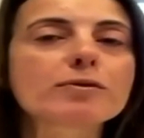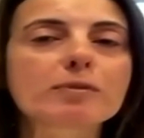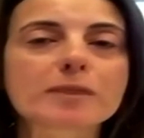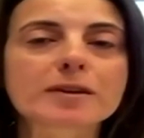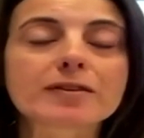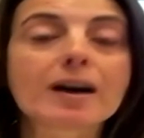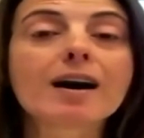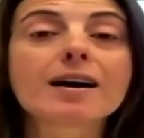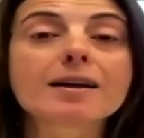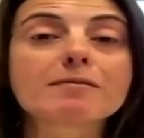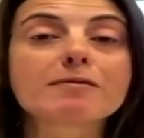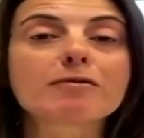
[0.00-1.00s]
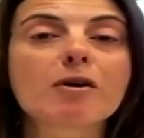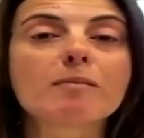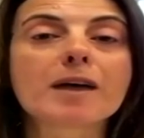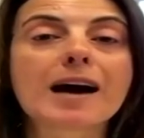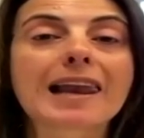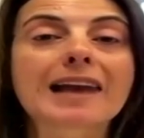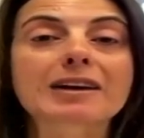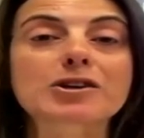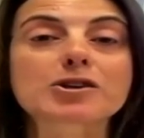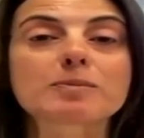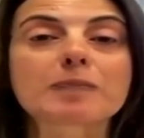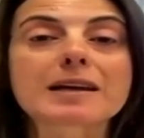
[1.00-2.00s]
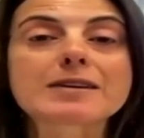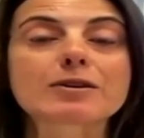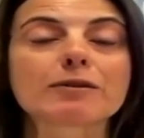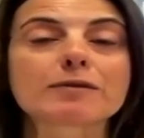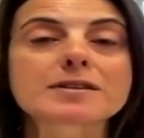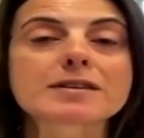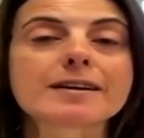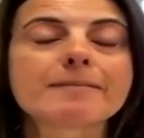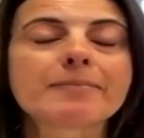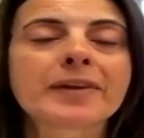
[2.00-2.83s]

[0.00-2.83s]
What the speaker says: from the time from a Lancashire police officer.